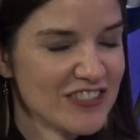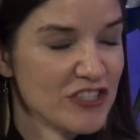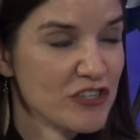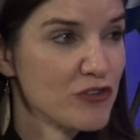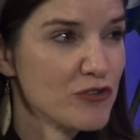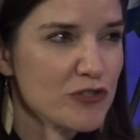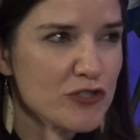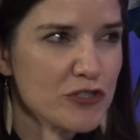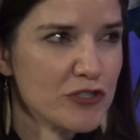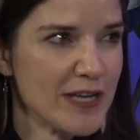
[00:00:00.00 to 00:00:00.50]
Do
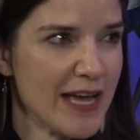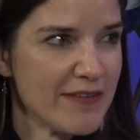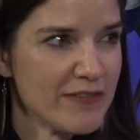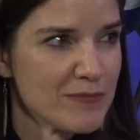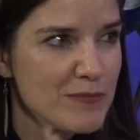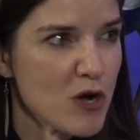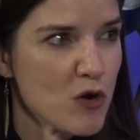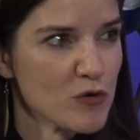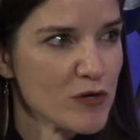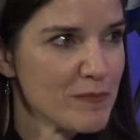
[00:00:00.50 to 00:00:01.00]
you have
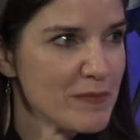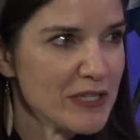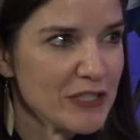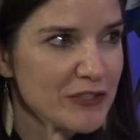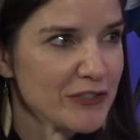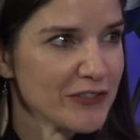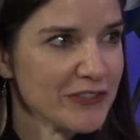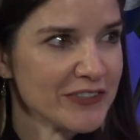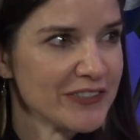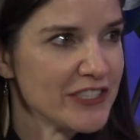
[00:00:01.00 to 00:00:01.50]
them hold a
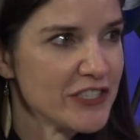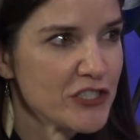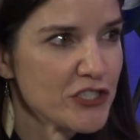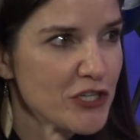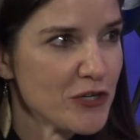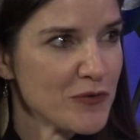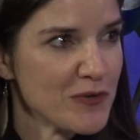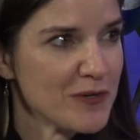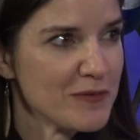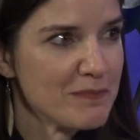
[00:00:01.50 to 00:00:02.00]
mirror and
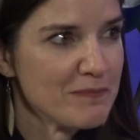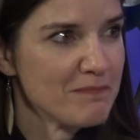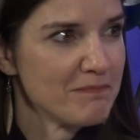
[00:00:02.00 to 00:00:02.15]
show them?